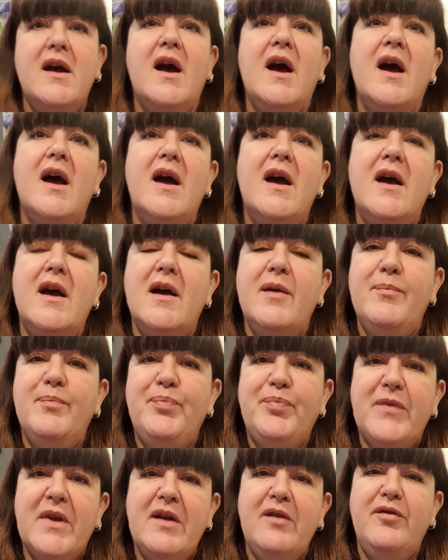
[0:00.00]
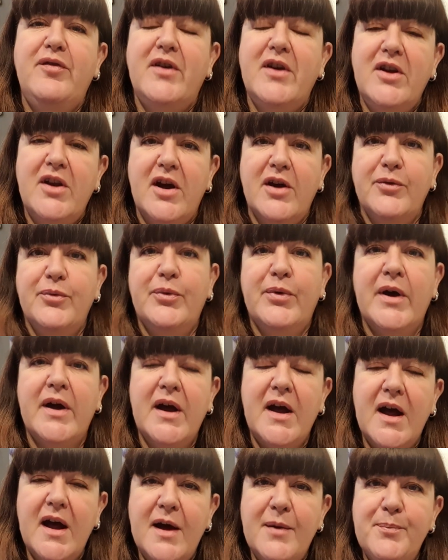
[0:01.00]
If you know,
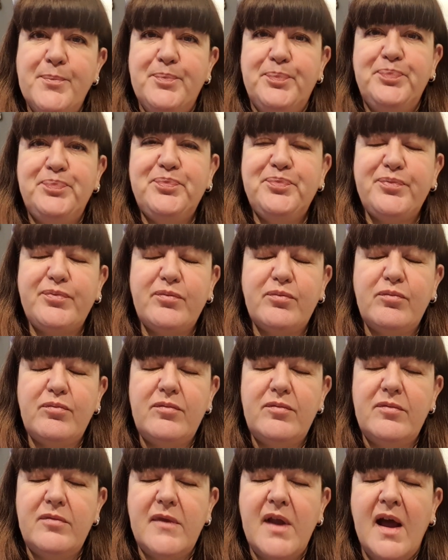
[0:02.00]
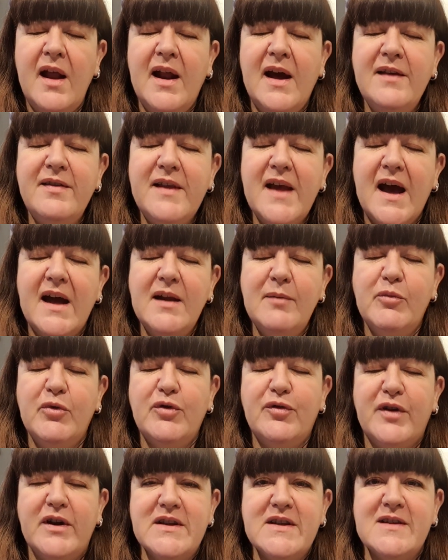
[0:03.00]
I like the animal
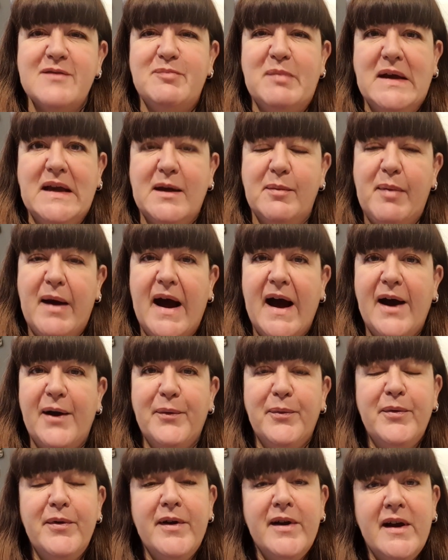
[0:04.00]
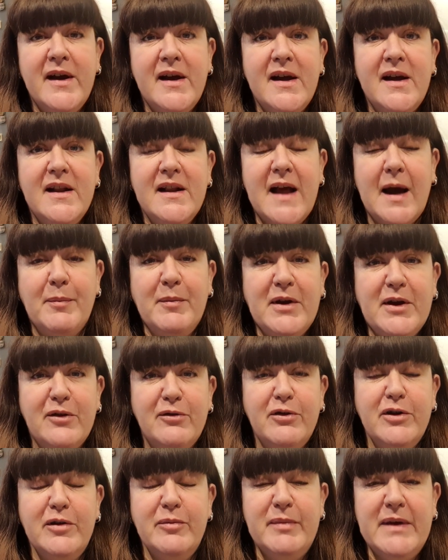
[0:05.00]
friends of Peek a Pow,
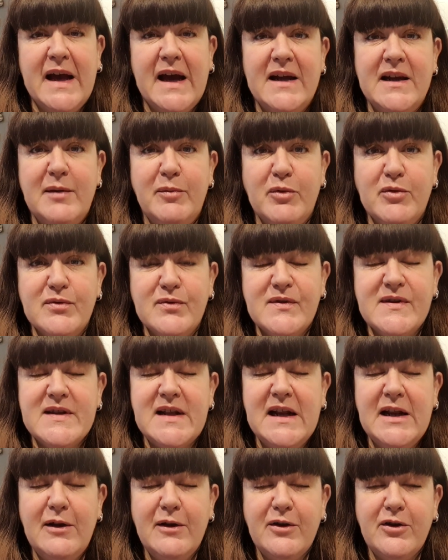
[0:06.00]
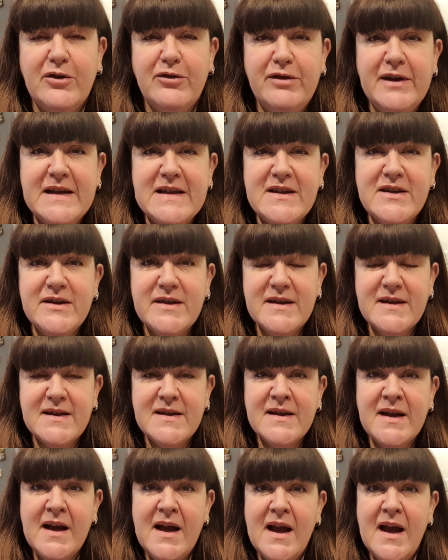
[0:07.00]
amigurumi animals, the little
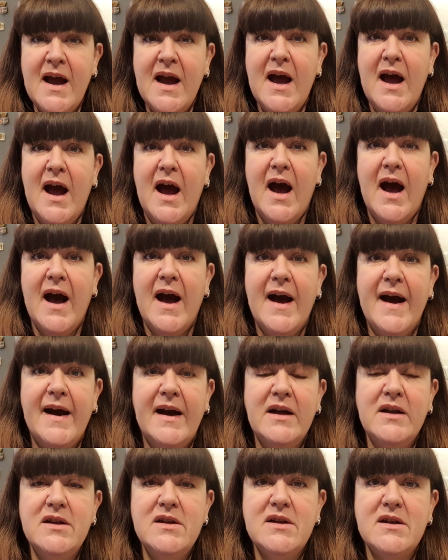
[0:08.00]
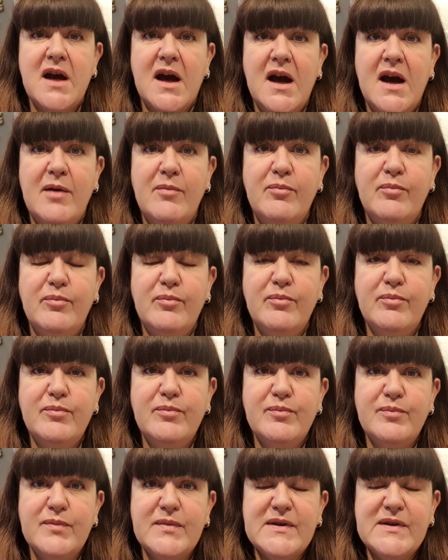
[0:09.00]
critters. And
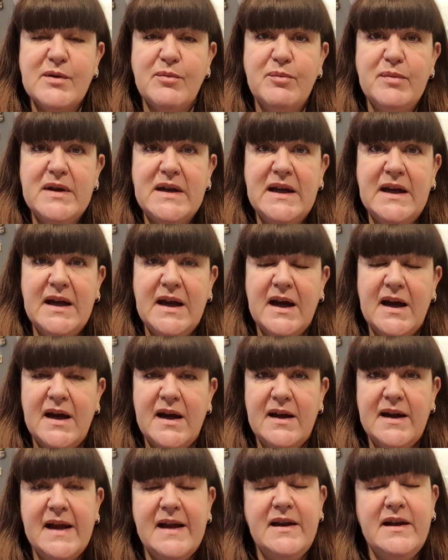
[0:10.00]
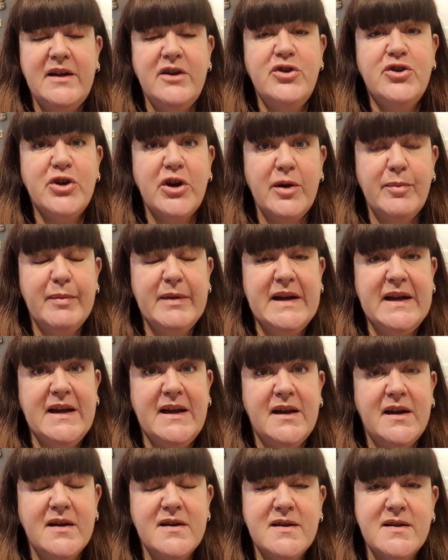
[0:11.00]
somebody, a lady in
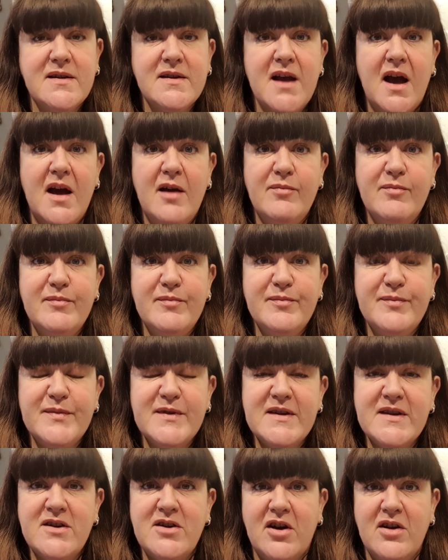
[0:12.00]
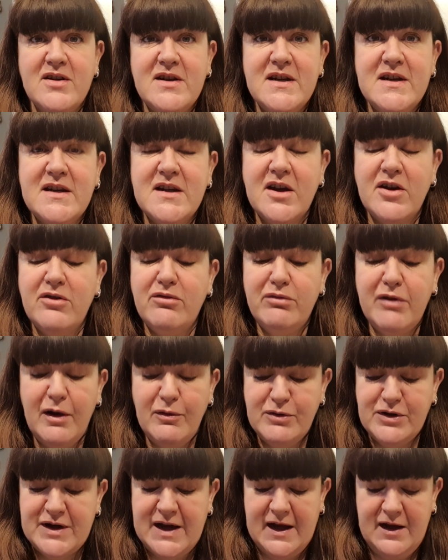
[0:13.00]
Germany, has started a
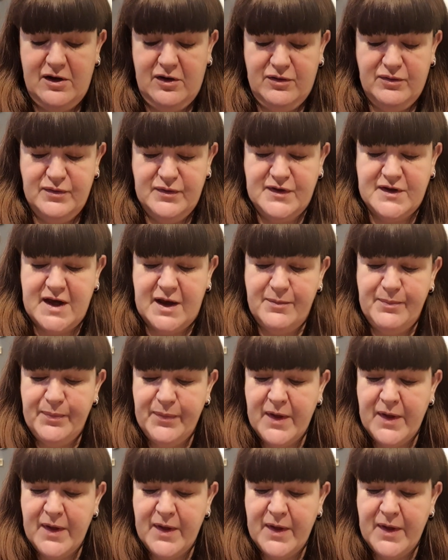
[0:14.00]
crochet along. So